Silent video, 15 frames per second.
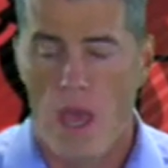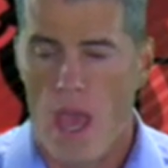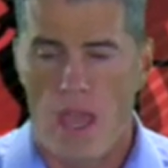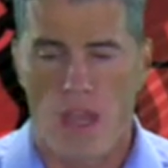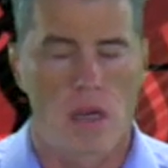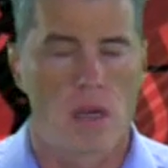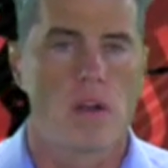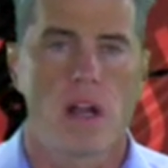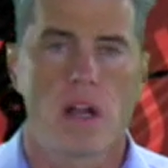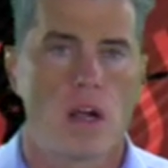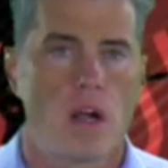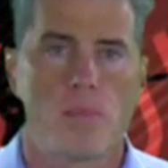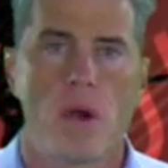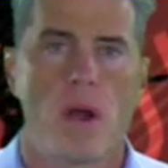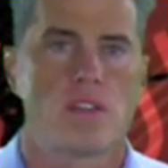And your credit
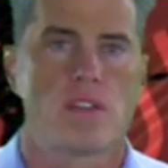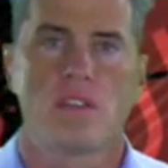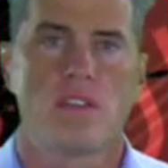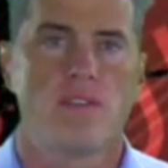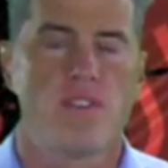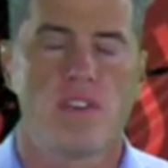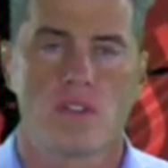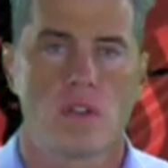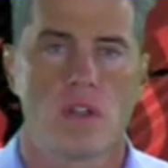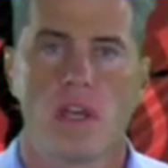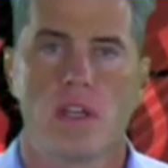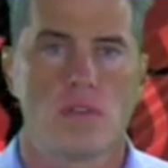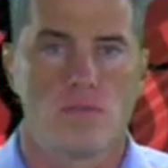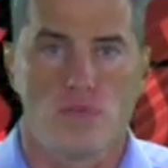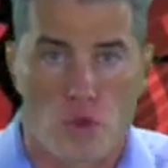card processing fees are
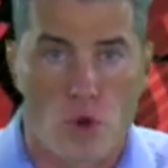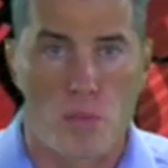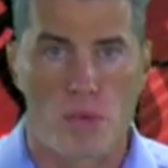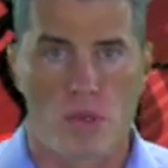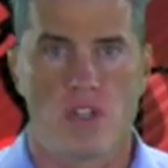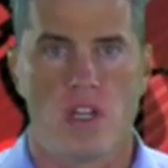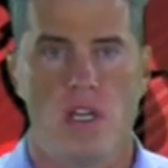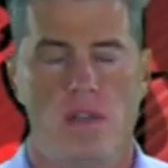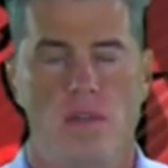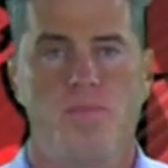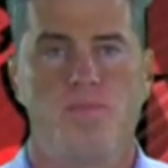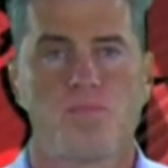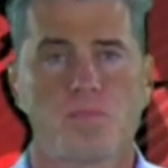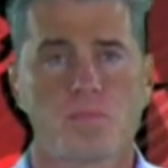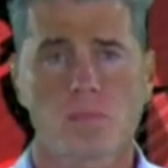like 2%.
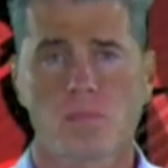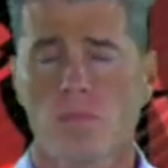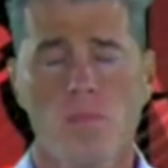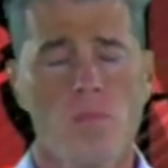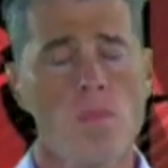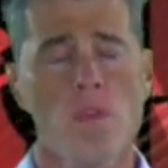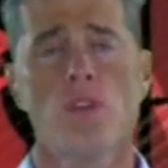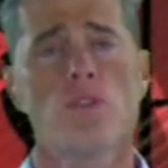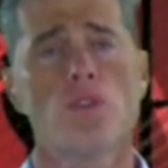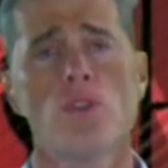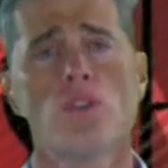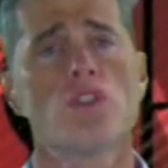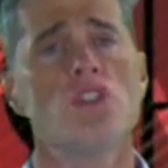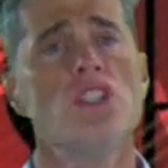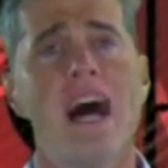So
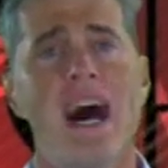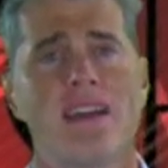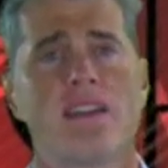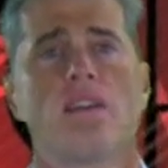there's not a